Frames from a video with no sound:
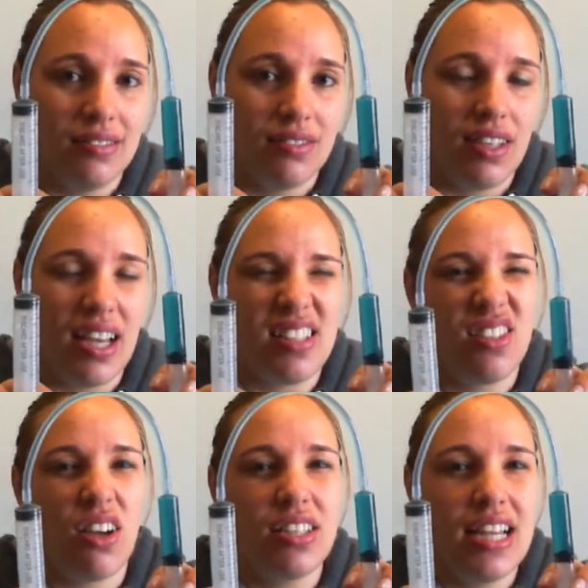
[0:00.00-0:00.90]
Okay, it's
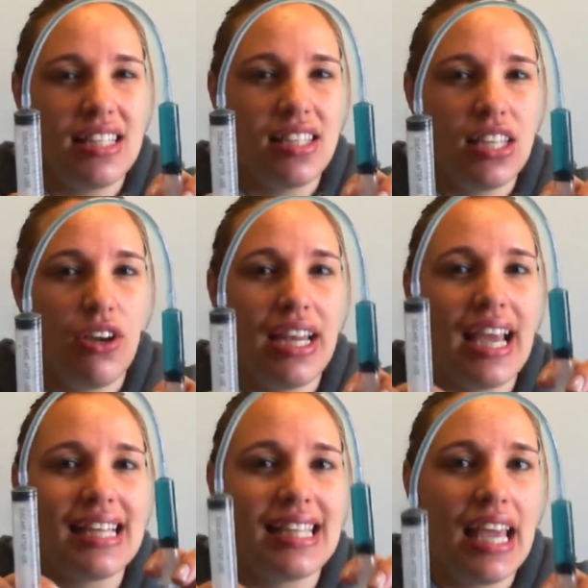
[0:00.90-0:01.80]
not necessarily
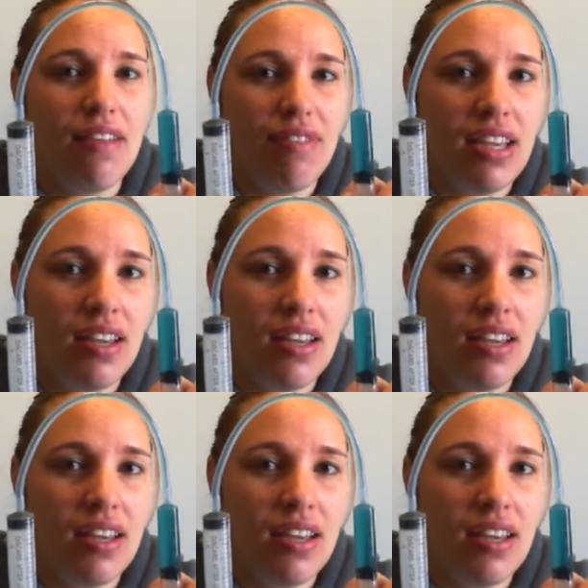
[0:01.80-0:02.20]
as heavy,